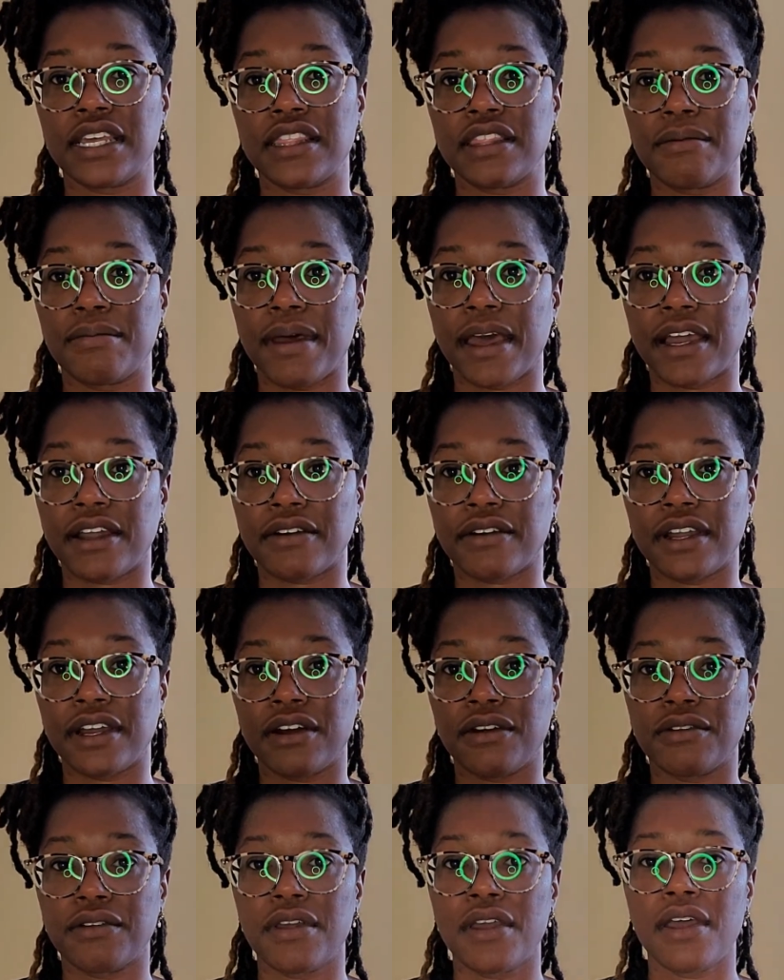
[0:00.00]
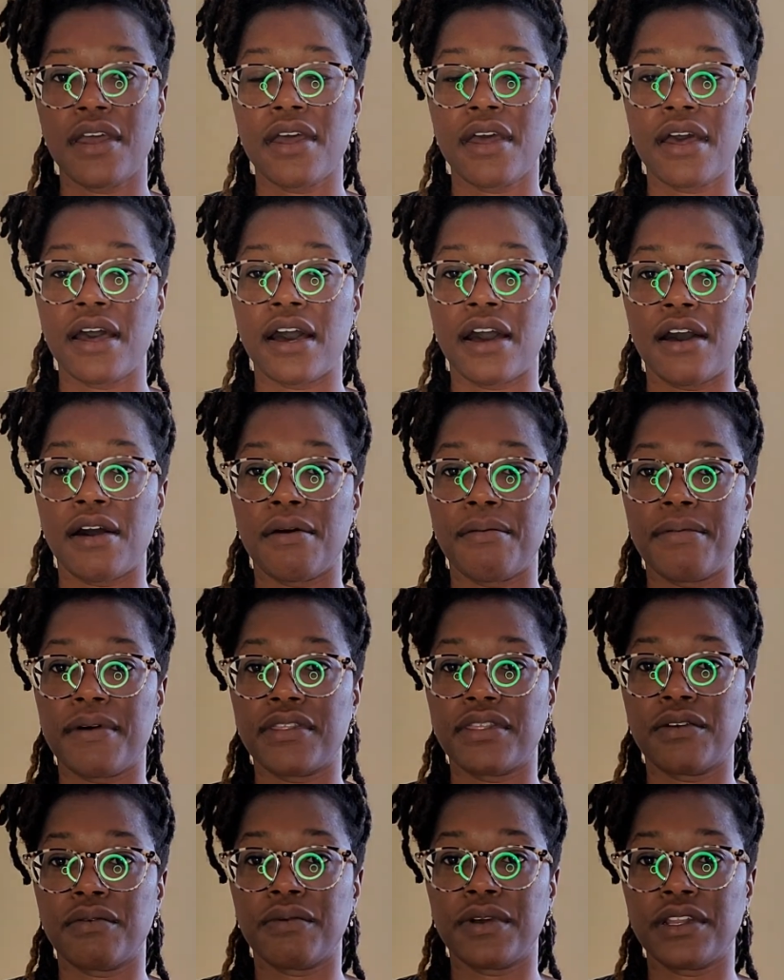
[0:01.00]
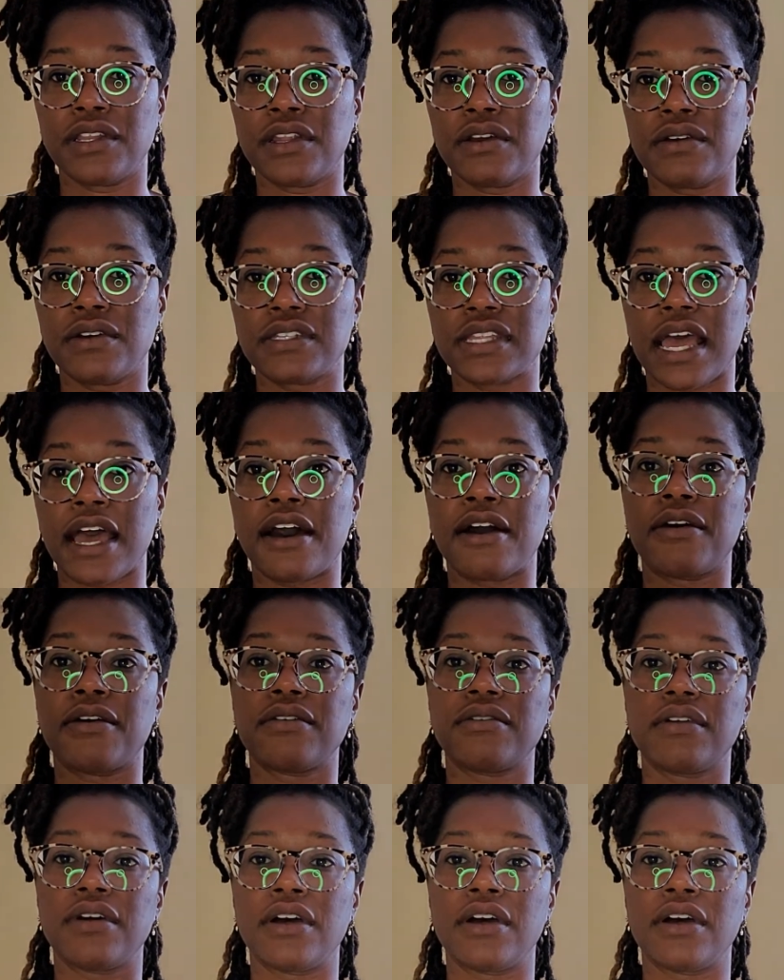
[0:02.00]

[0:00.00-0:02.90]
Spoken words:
in the background, but the window is out.